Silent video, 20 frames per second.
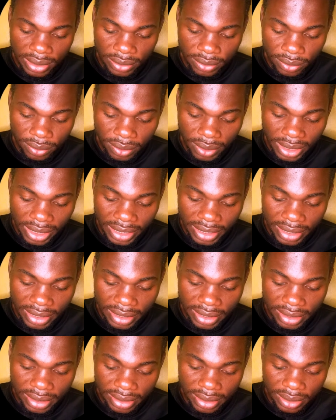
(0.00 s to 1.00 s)
So click
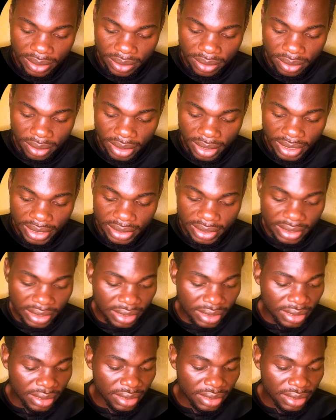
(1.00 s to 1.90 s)
enter.